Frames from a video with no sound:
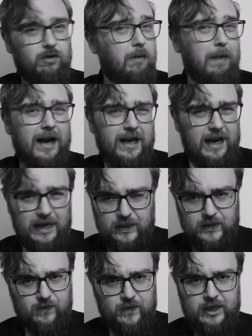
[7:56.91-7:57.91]
or in my
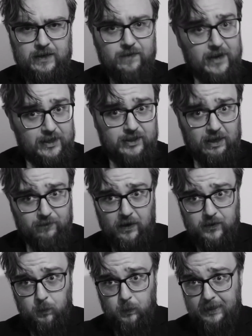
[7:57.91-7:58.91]
case, the first
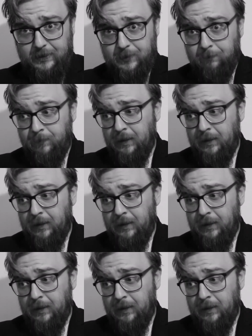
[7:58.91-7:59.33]
10,000 words.